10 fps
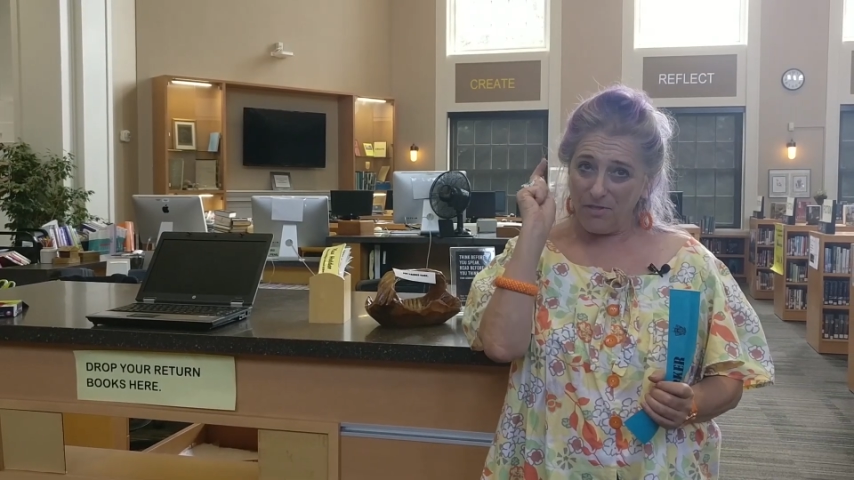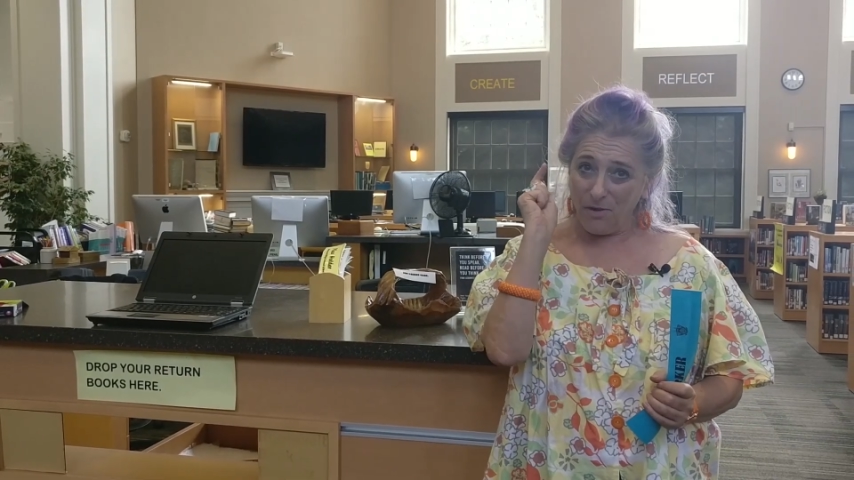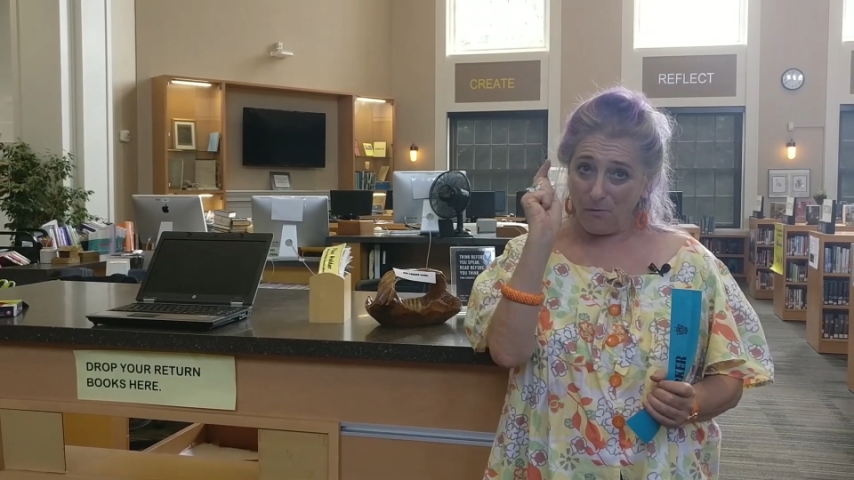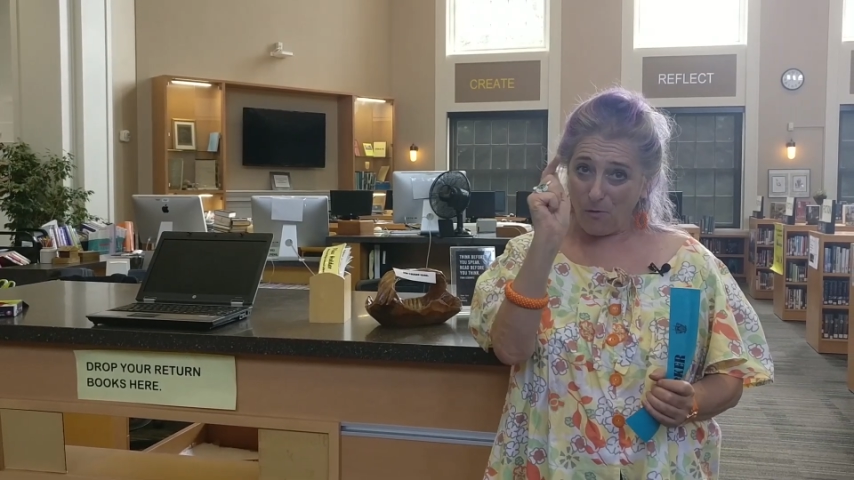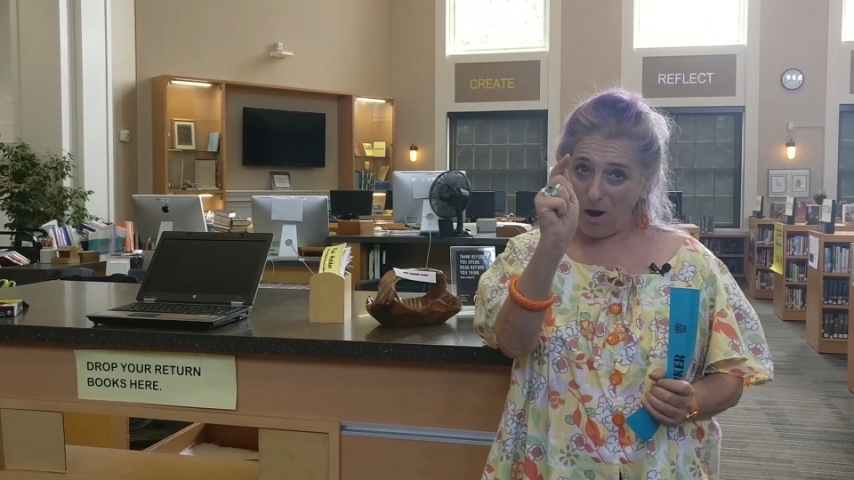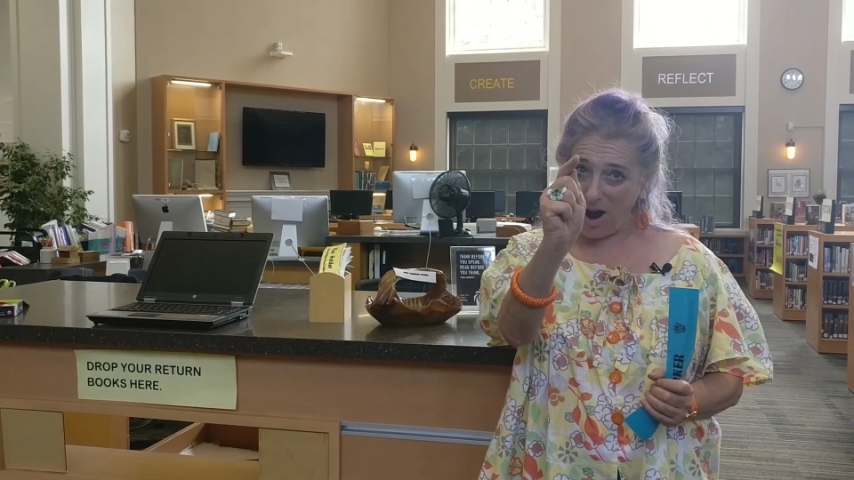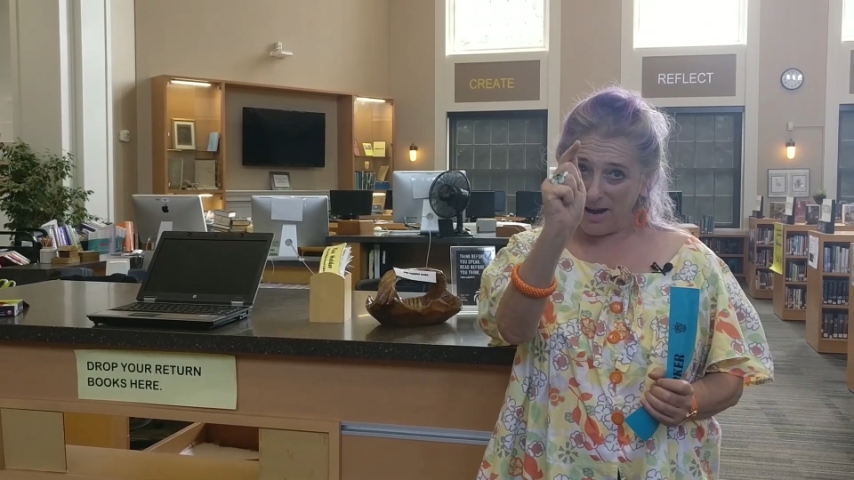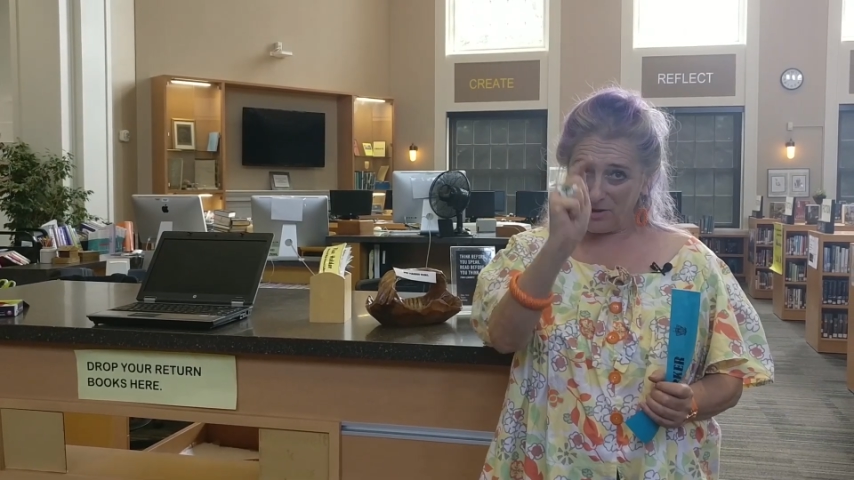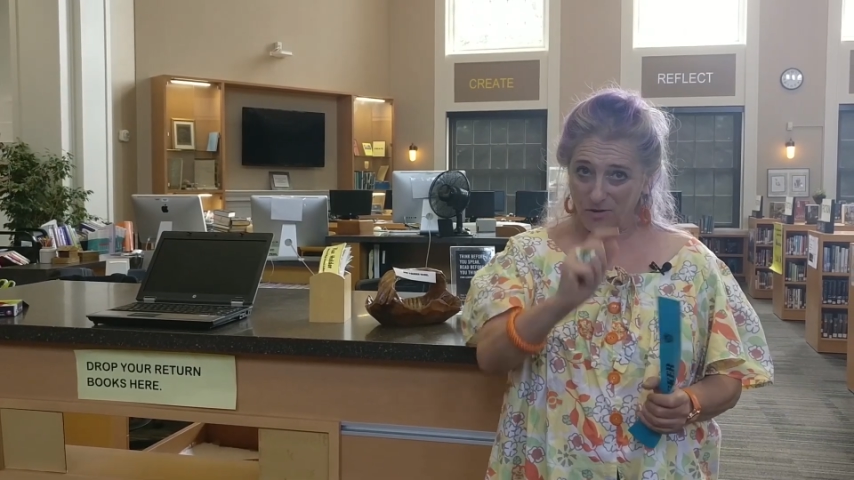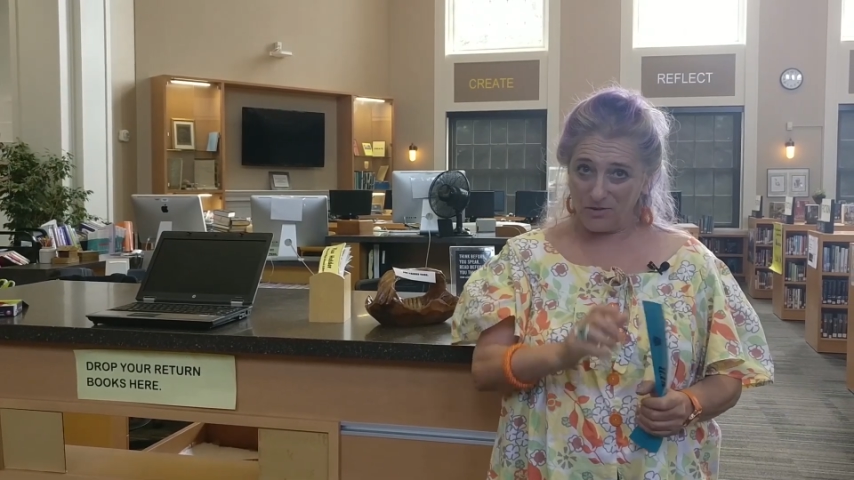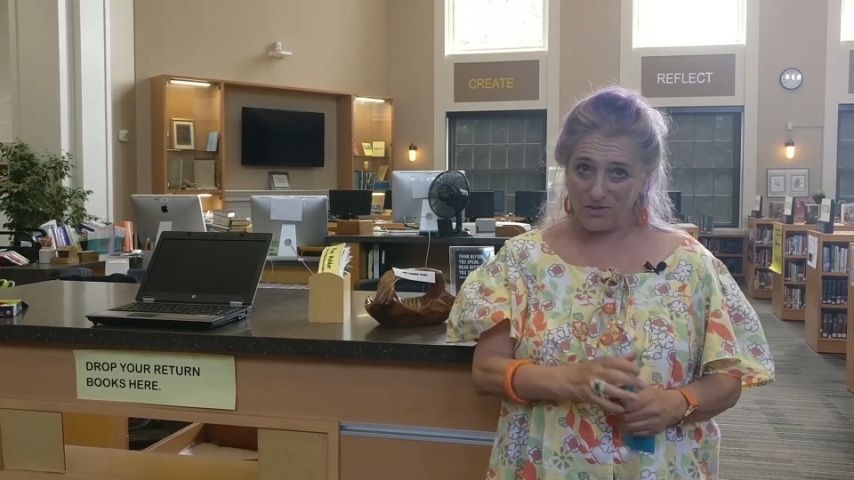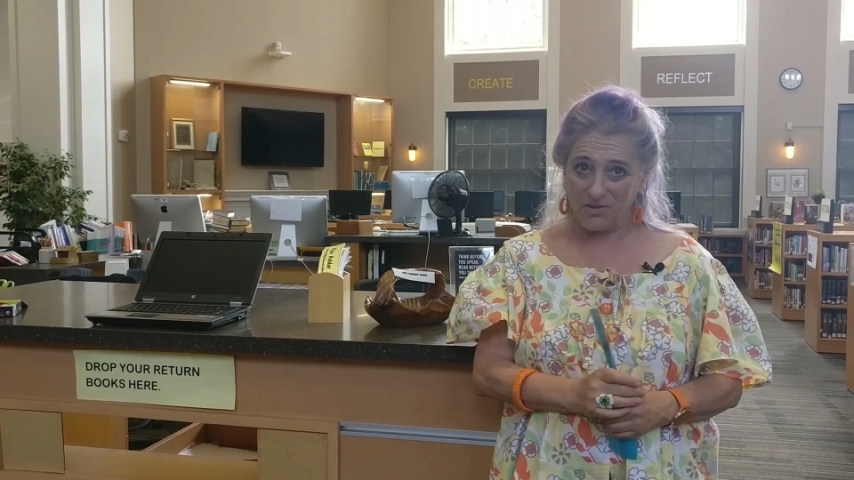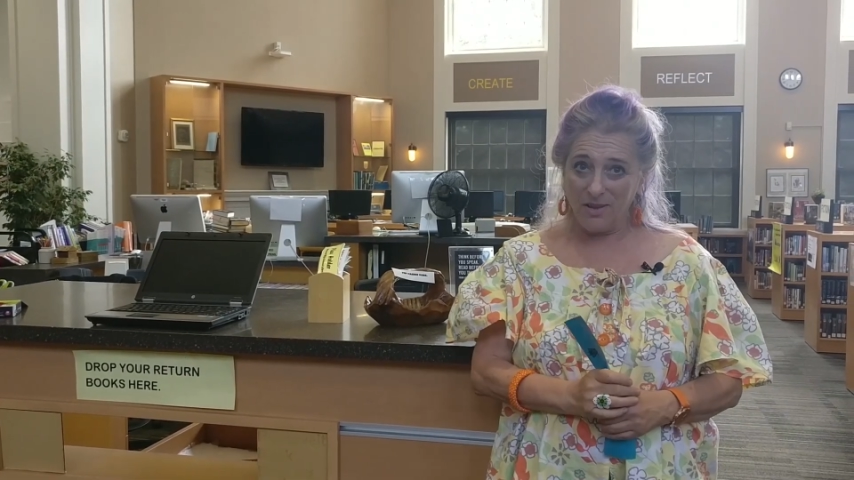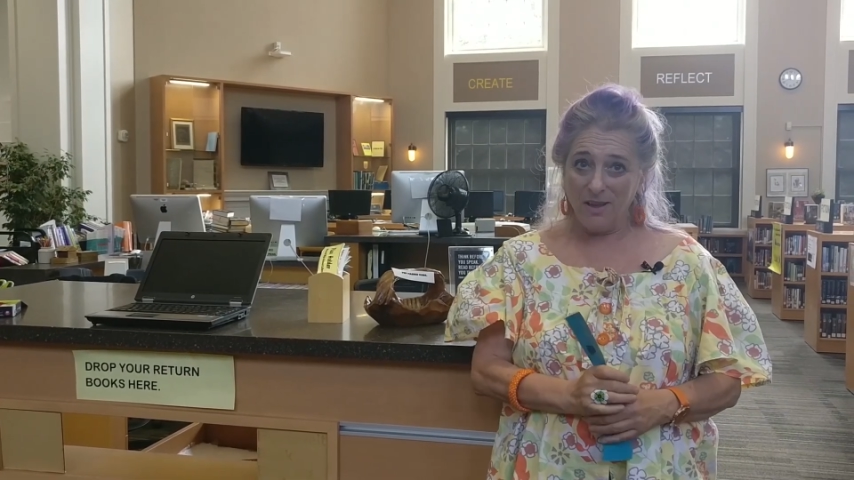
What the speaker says: the riders,